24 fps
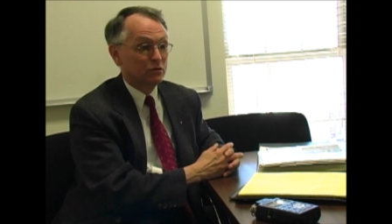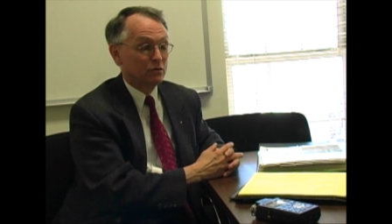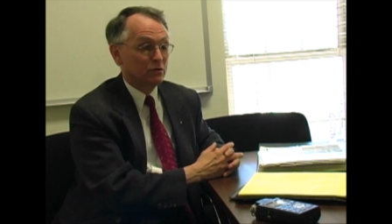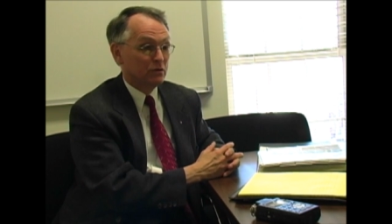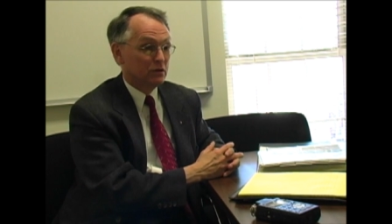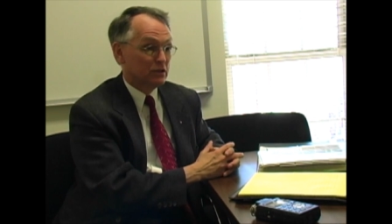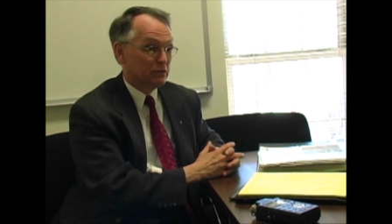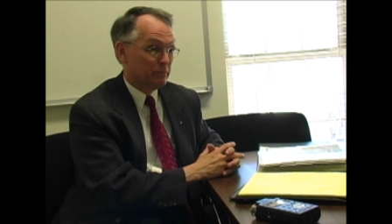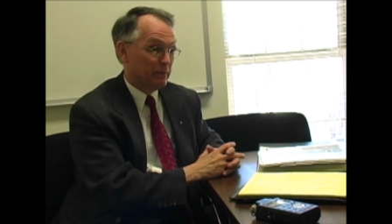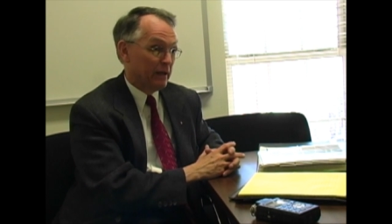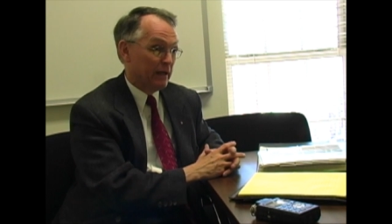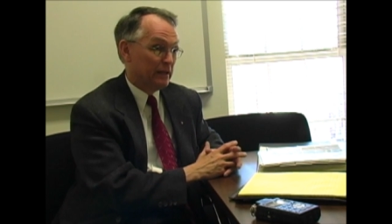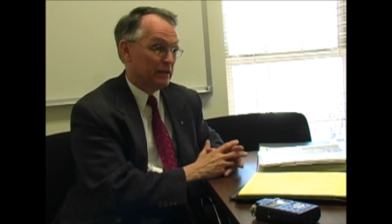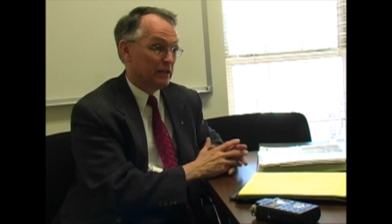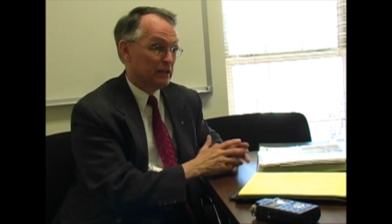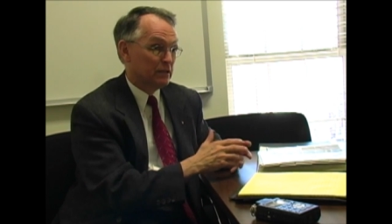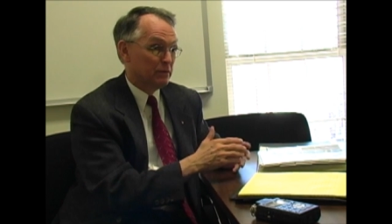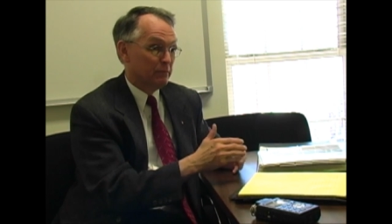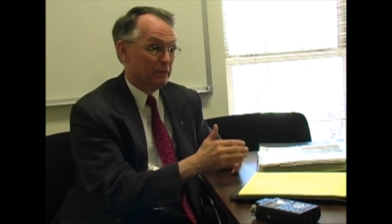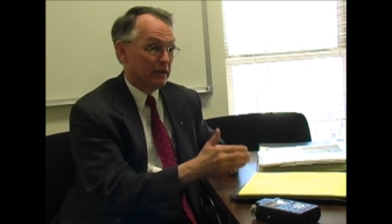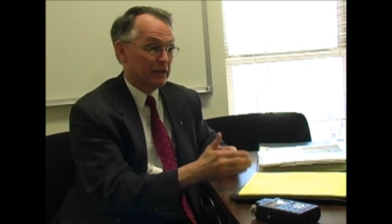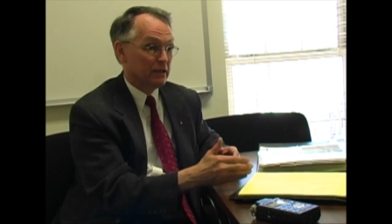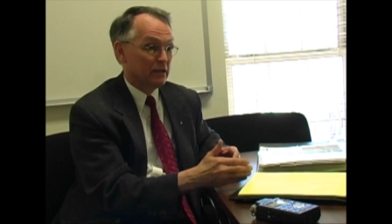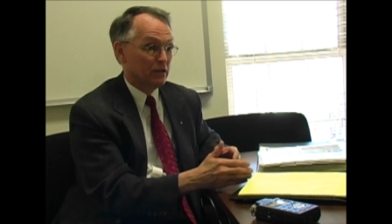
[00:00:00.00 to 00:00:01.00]
to expand
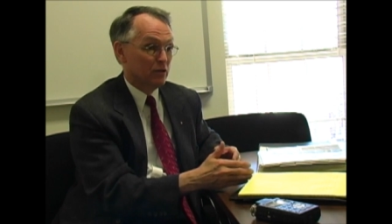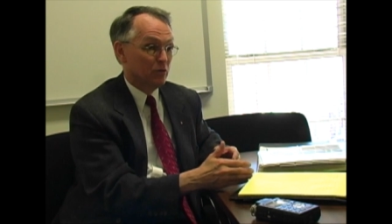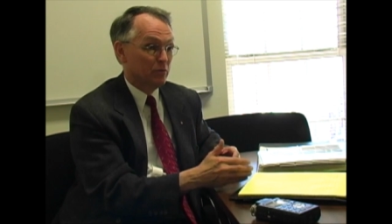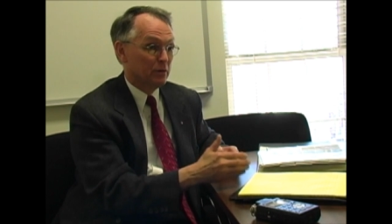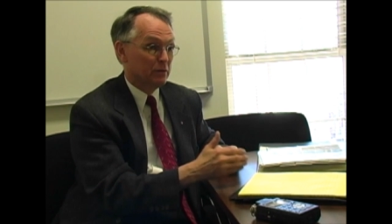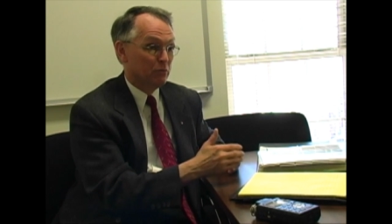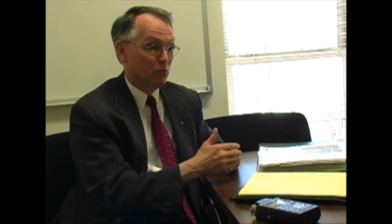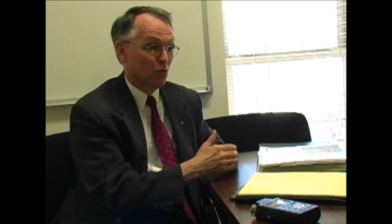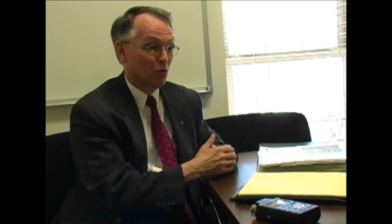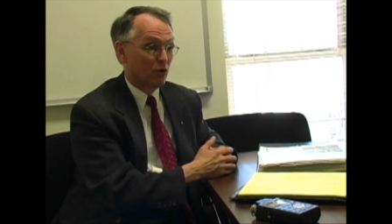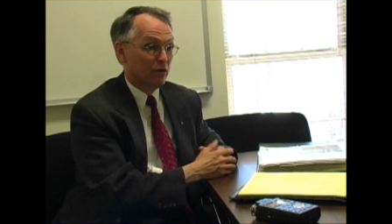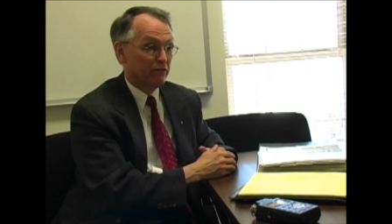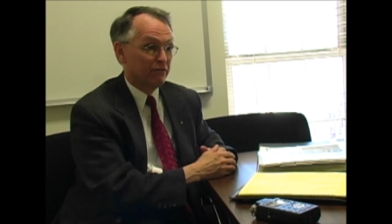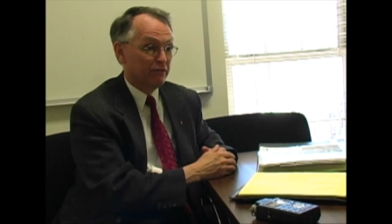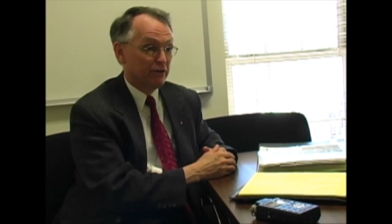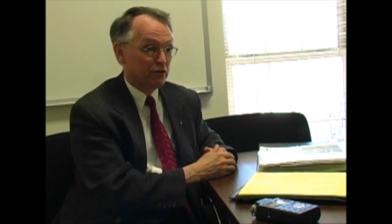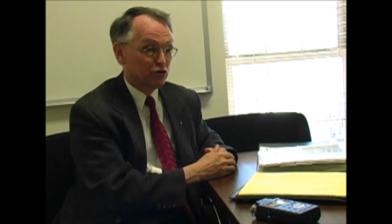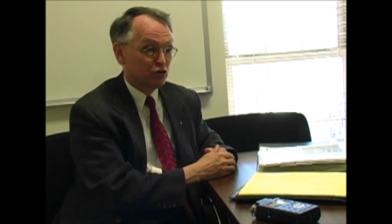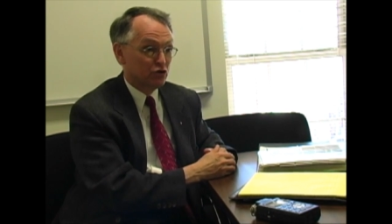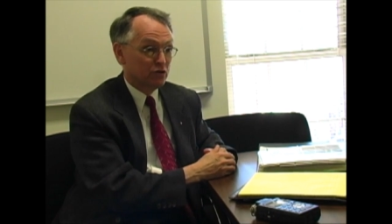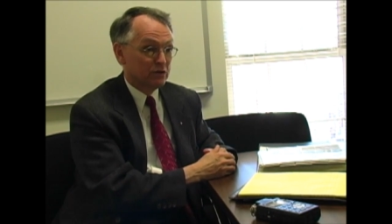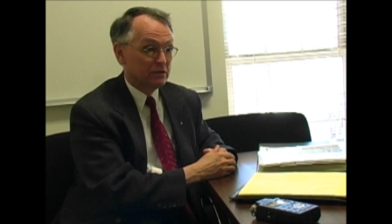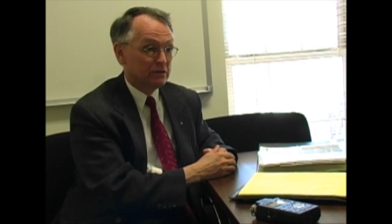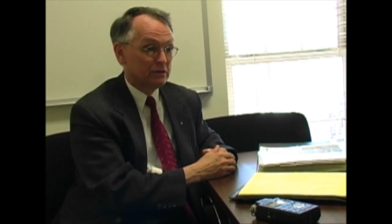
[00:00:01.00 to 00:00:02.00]
it to make it a little bit more
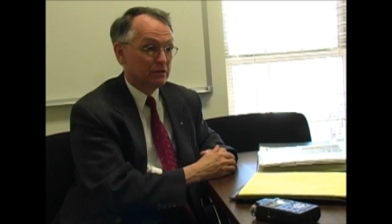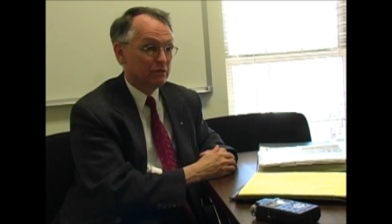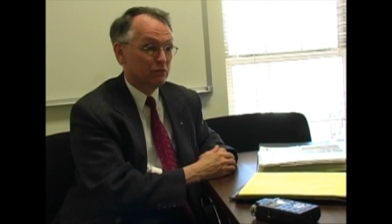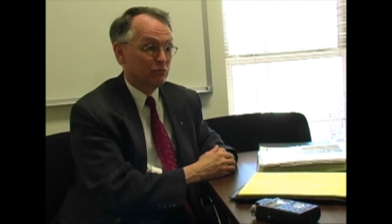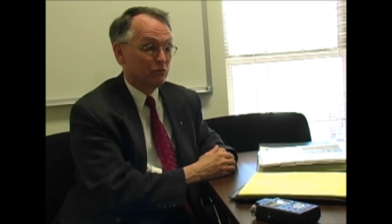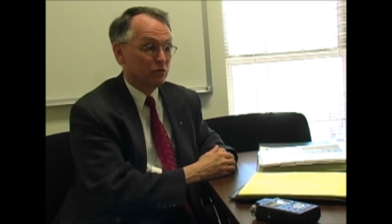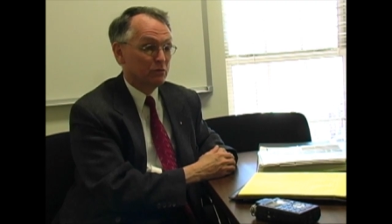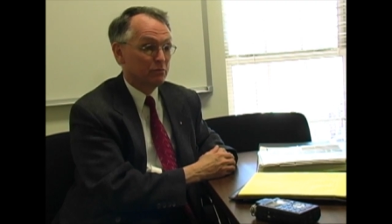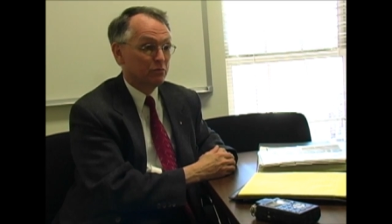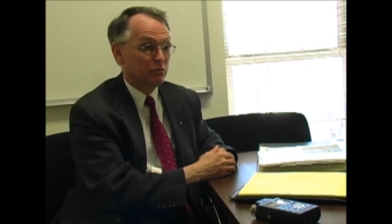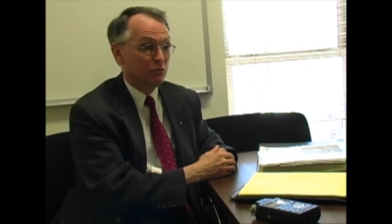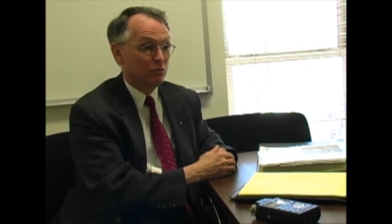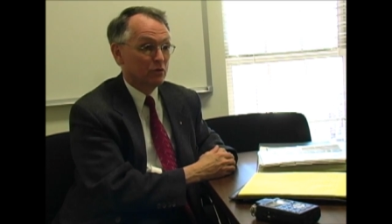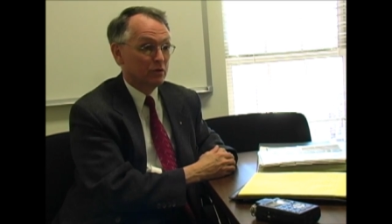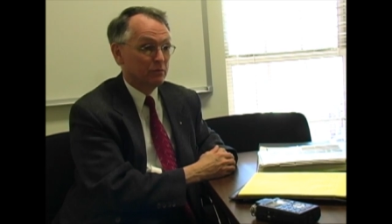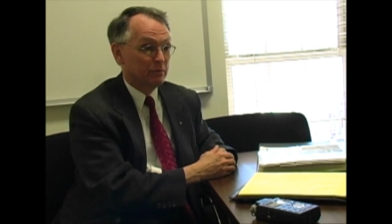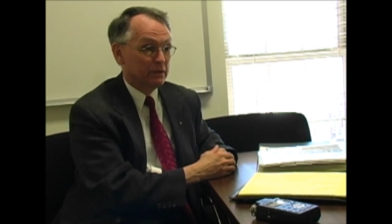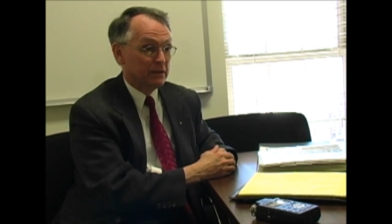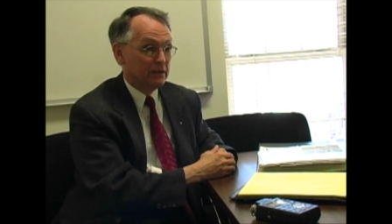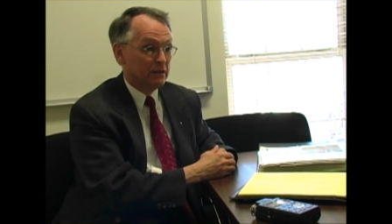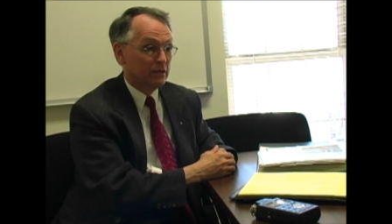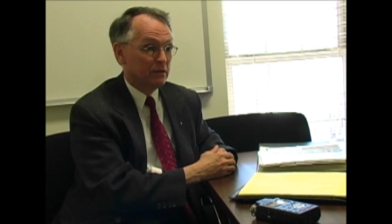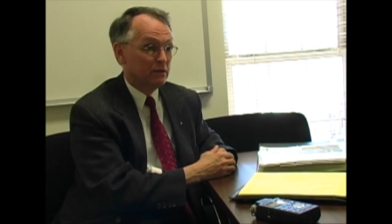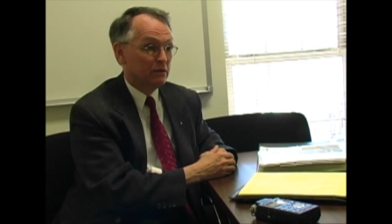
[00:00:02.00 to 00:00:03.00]
efficient would,
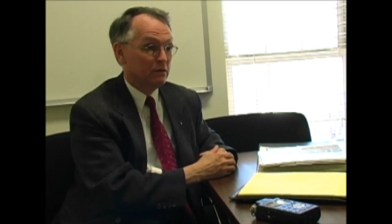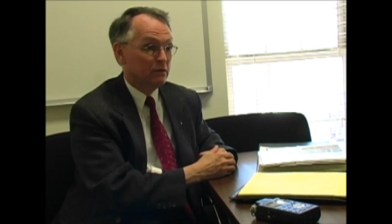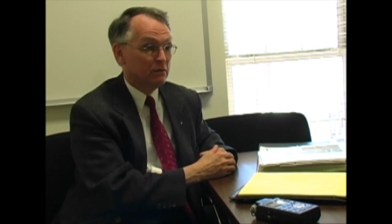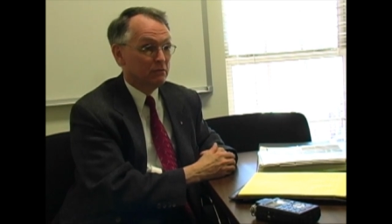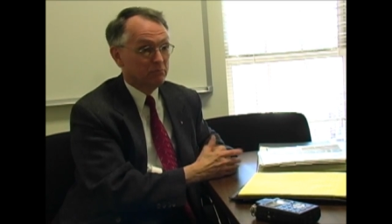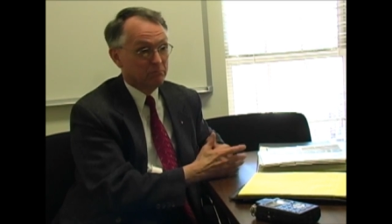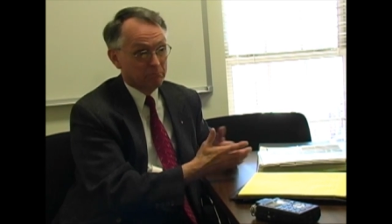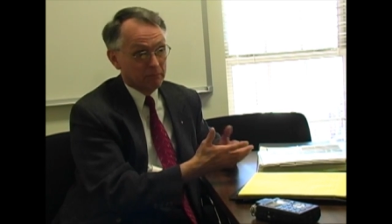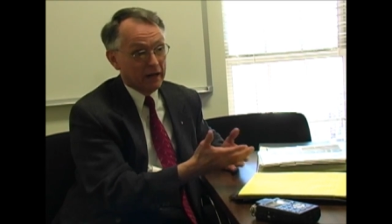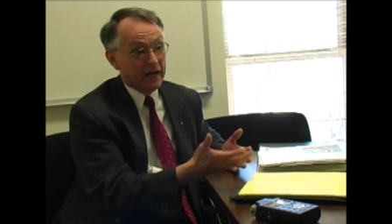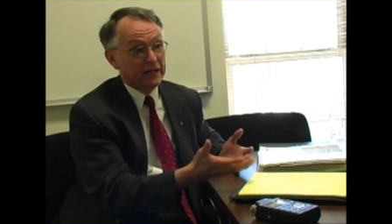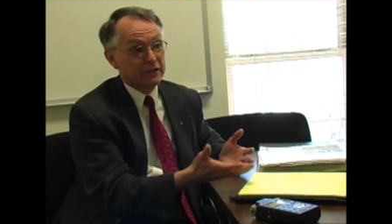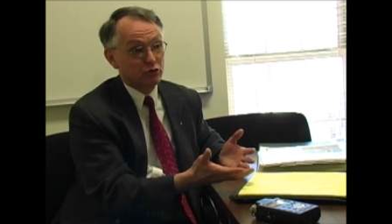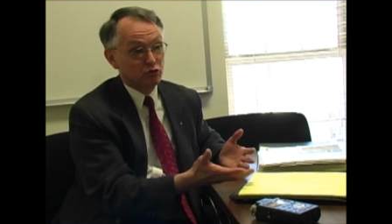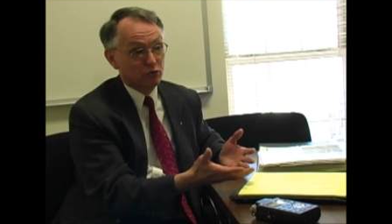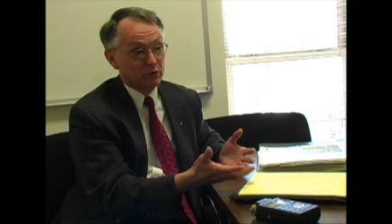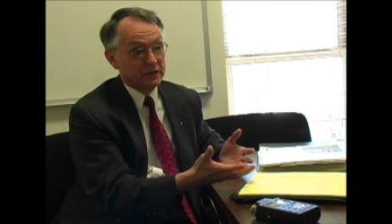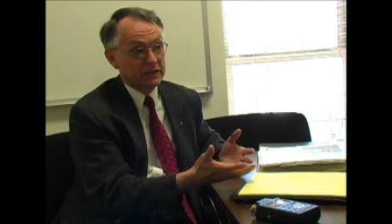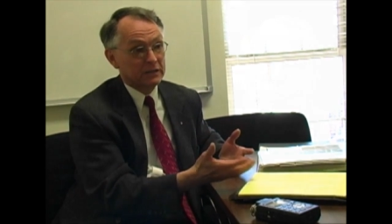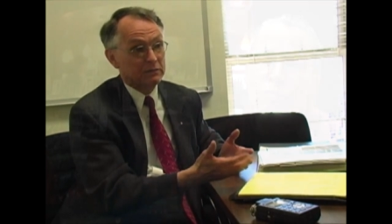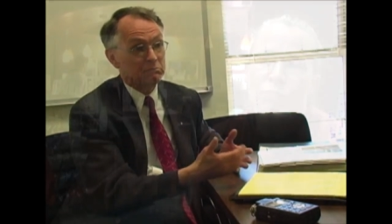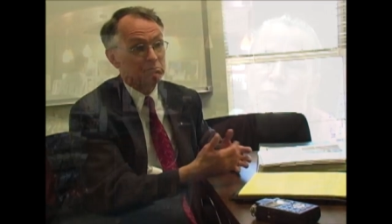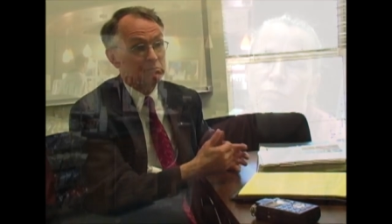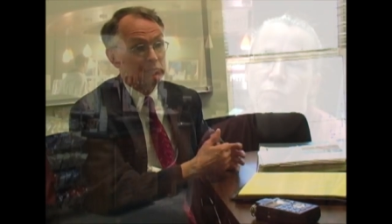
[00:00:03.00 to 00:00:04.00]
would be my
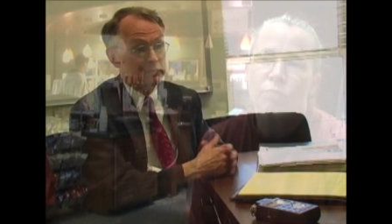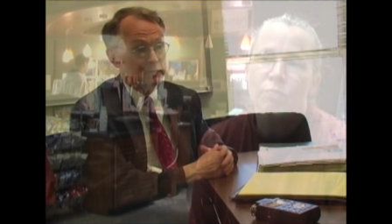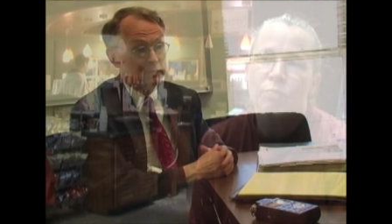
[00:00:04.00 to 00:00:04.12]
dream.